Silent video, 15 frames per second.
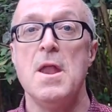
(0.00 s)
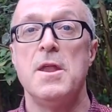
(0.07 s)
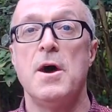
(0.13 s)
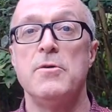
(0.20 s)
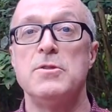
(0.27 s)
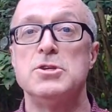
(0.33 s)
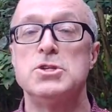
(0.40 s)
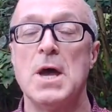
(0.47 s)

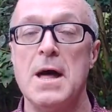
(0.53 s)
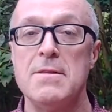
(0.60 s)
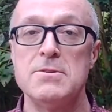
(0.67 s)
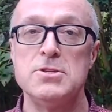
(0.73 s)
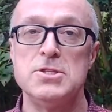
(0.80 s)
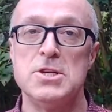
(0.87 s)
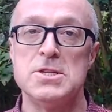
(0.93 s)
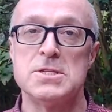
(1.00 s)
Now the
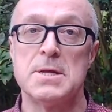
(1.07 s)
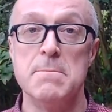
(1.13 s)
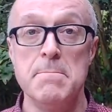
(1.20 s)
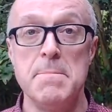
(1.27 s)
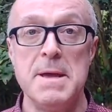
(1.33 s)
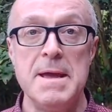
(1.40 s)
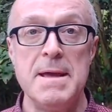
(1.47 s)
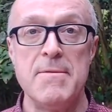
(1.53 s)
challenges can
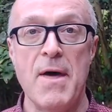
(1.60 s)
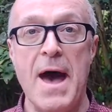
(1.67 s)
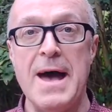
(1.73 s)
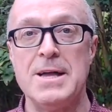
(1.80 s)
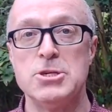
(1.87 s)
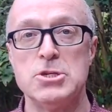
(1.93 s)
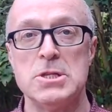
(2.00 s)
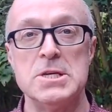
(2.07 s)
be that
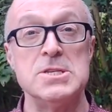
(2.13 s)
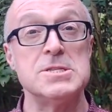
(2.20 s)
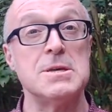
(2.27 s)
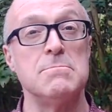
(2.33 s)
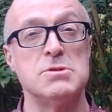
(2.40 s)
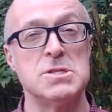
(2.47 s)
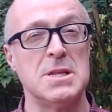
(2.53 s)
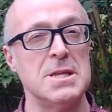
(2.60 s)
actually
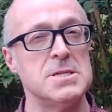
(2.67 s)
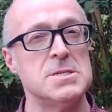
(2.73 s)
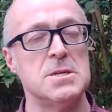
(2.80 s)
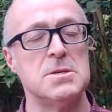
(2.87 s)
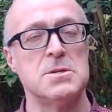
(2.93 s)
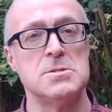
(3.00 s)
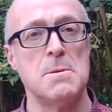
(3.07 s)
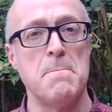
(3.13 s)
some
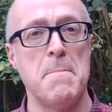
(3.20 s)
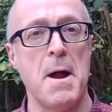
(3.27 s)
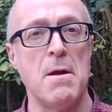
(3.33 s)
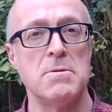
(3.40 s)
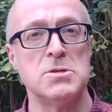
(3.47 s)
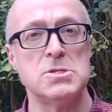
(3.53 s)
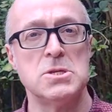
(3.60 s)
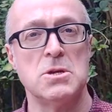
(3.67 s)
solicitors and
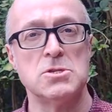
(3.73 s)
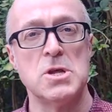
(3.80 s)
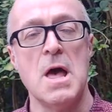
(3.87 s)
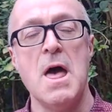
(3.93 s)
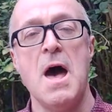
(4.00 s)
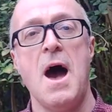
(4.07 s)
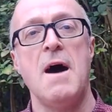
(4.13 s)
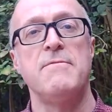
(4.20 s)
barristers
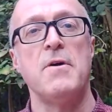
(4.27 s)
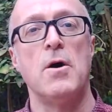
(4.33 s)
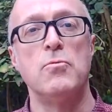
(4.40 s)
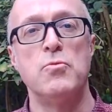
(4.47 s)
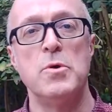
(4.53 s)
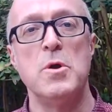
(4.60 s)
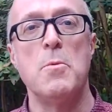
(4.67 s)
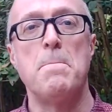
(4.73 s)
have a
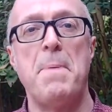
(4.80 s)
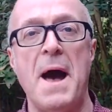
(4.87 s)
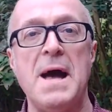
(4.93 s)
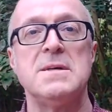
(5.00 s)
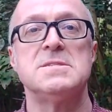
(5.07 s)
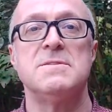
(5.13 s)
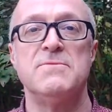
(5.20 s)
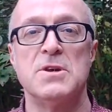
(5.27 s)
real
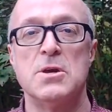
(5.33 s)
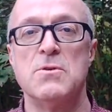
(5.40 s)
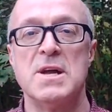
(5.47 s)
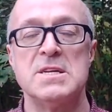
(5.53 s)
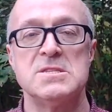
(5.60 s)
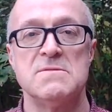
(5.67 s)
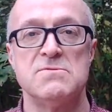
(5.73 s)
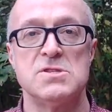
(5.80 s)
passive
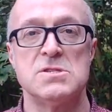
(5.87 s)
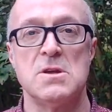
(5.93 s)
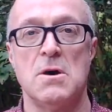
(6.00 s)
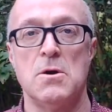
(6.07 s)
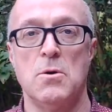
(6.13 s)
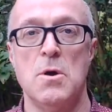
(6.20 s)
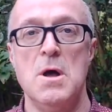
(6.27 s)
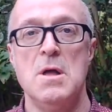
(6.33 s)
aggressive
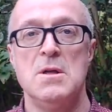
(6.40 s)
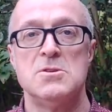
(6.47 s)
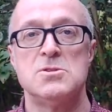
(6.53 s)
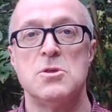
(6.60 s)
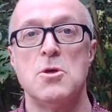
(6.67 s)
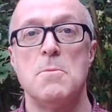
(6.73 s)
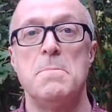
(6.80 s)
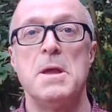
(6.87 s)
style,
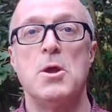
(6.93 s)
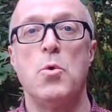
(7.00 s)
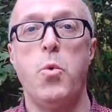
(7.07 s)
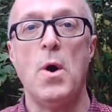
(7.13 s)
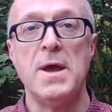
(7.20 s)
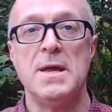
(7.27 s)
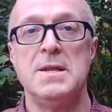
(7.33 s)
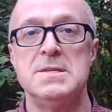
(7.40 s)
so they'll be
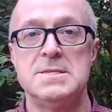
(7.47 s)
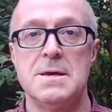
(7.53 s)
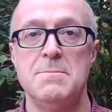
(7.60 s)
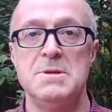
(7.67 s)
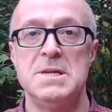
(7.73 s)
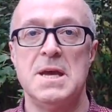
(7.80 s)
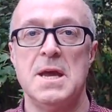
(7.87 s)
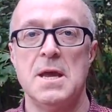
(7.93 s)
quite
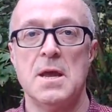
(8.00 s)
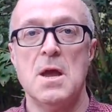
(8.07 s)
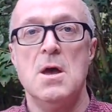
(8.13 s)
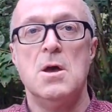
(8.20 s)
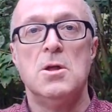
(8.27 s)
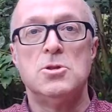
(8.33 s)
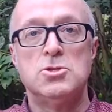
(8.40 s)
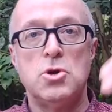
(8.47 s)
intimidating,
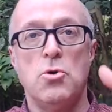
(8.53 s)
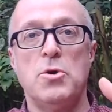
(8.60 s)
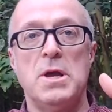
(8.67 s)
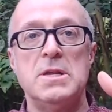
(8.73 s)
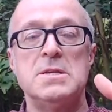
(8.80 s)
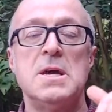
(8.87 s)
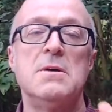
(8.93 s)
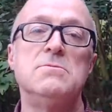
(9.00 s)

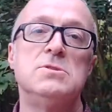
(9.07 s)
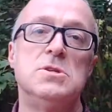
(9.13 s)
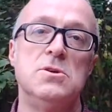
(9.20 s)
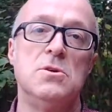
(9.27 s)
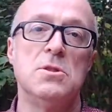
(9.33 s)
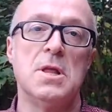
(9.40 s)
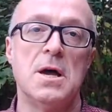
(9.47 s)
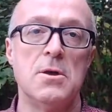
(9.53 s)
talking down to
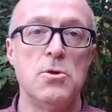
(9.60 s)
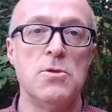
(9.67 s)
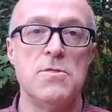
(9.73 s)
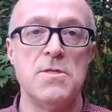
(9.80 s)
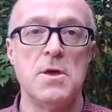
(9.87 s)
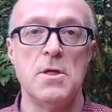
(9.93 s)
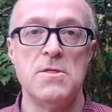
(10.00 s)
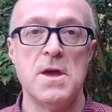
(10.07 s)
you like
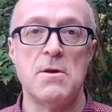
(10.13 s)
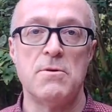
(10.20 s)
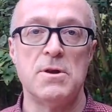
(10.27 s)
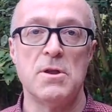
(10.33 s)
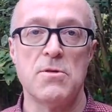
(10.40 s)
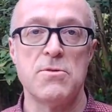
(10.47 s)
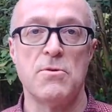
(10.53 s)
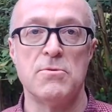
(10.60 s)
they're
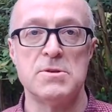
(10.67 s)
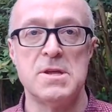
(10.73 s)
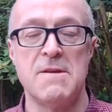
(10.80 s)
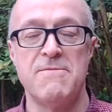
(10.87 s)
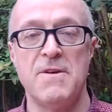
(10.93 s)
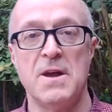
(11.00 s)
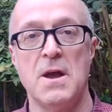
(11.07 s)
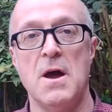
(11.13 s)
an authority
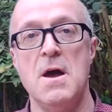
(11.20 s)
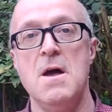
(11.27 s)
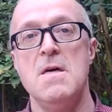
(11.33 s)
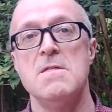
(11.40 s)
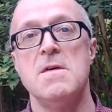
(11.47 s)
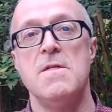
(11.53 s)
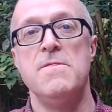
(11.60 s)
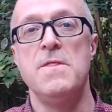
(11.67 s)
figure,
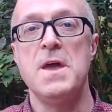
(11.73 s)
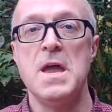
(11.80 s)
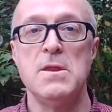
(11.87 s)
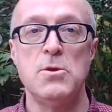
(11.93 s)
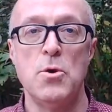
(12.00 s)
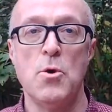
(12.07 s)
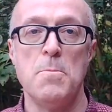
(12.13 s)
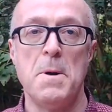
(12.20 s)
that they
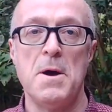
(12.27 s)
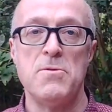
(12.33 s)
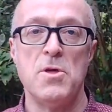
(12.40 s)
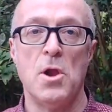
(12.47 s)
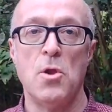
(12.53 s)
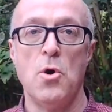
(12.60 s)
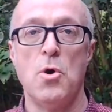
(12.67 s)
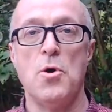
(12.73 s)
know about the
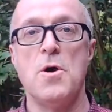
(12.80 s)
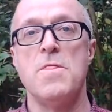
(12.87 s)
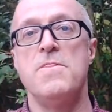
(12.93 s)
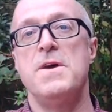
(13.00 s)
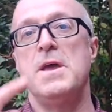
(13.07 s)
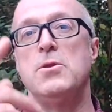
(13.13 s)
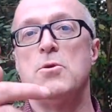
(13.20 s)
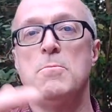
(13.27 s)
law,
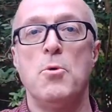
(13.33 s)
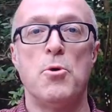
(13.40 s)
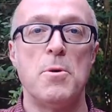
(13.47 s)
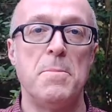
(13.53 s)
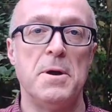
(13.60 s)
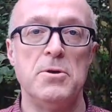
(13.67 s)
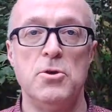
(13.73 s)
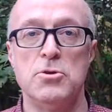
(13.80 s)
they know more
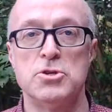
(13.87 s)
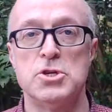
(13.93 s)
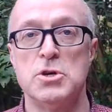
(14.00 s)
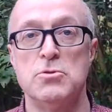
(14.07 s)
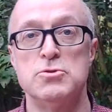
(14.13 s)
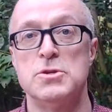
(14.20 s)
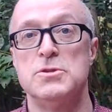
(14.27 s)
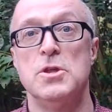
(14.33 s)
about your
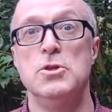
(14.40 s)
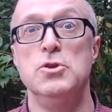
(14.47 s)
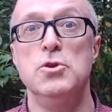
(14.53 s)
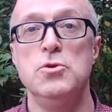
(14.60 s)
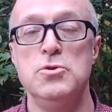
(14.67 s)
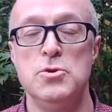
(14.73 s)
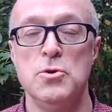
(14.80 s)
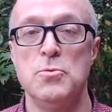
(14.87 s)
children than
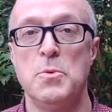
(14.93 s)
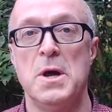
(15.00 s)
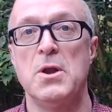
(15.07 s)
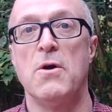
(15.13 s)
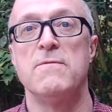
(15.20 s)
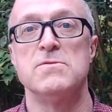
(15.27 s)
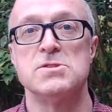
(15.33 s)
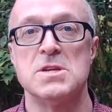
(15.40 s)
you do, when
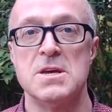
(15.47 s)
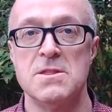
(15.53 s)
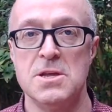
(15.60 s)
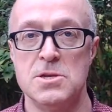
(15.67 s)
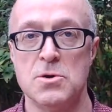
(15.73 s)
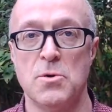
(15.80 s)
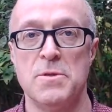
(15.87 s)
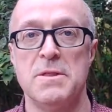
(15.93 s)
obviously they
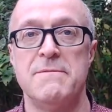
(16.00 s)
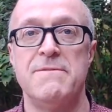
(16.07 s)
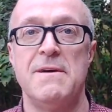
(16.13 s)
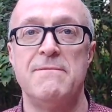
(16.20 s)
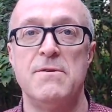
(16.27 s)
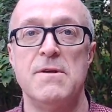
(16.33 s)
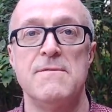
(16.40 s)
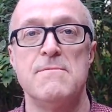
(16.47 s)
don't, they've
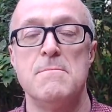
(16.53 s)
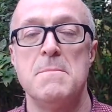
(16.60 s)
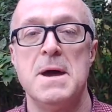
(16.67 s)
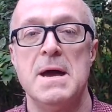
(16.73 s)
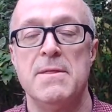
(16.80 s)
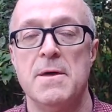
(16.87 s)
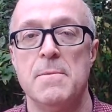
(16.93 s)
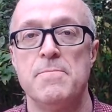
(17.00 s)
never even
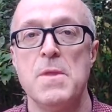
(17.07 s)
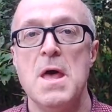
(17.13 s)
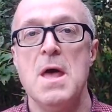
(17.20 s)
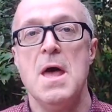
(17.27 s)
met them.